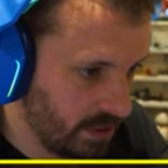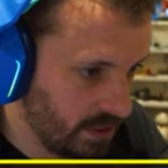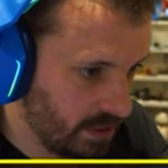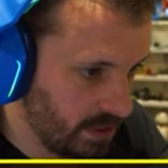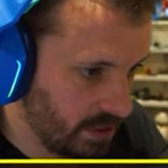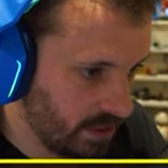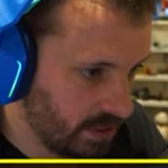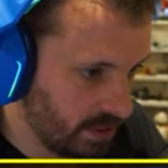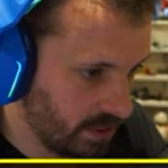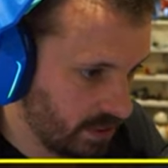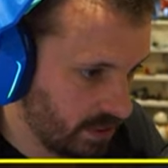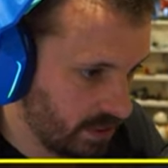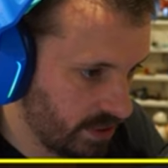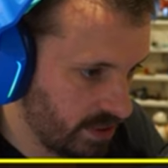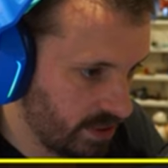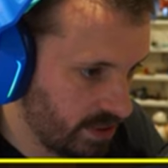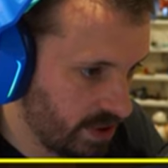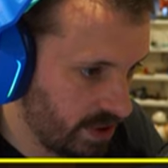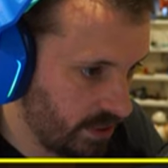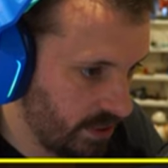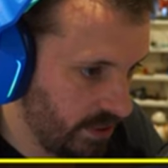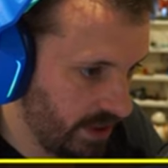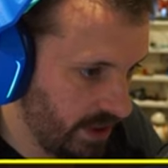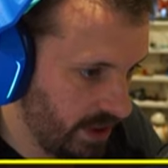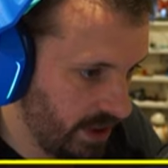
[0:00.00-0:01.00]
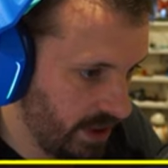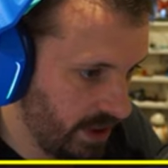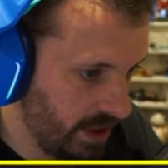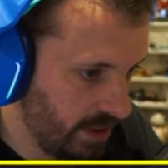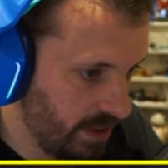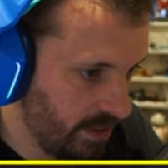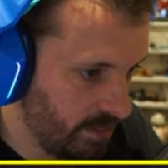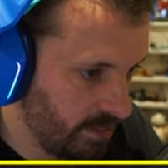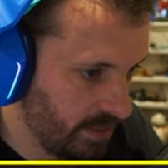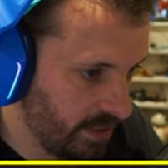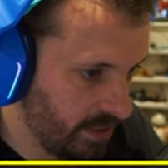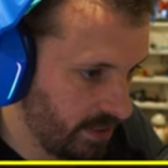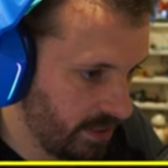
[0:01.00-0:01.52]
So we've got two in there,
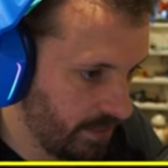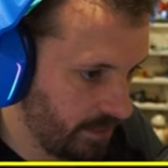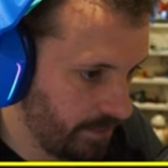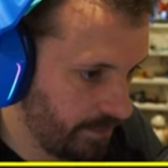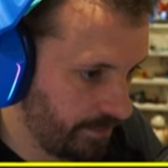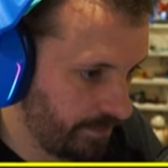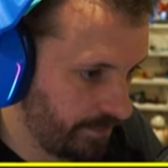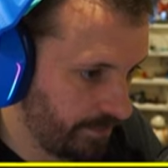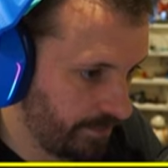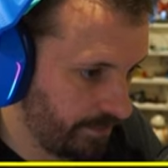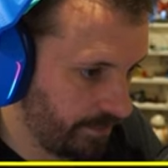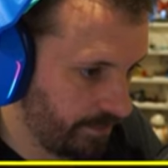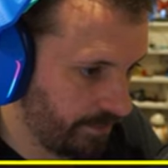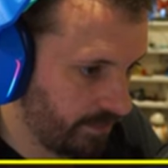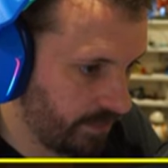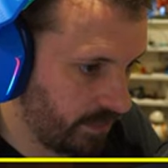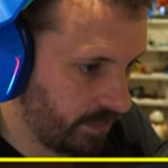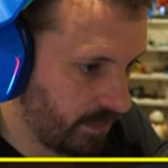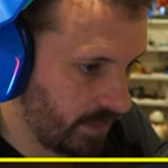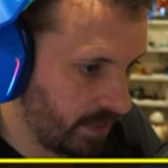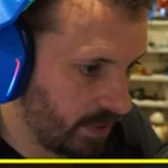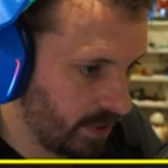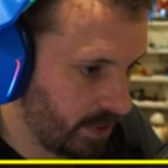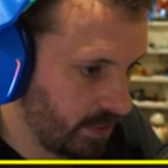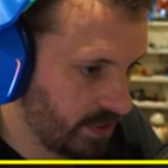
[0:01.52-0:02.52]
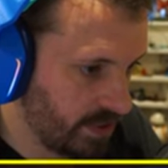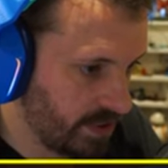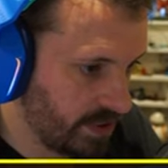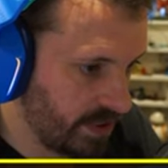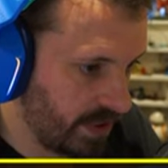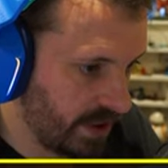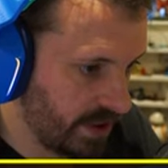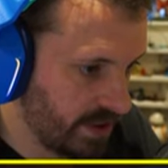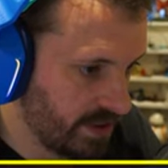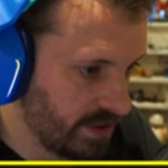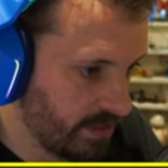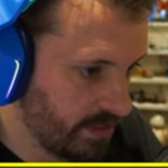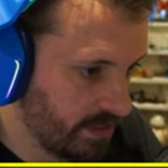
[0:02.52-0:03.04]
but we'll just
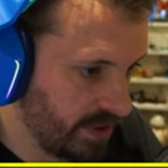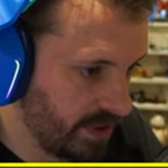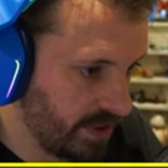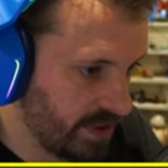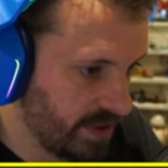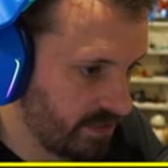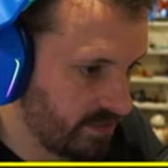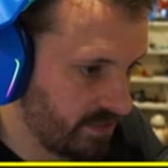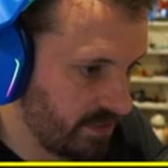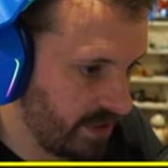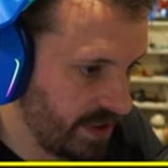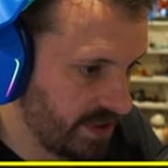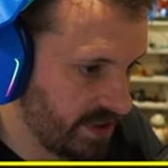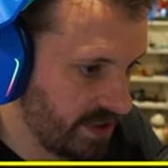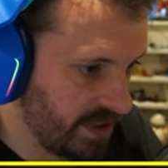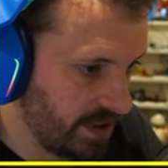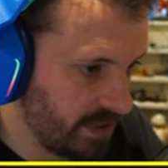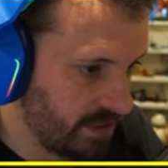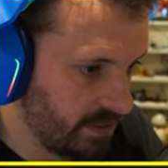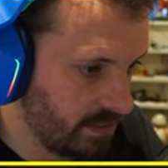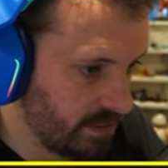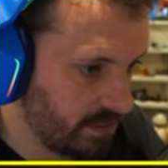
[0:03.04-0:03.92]
get some of this resin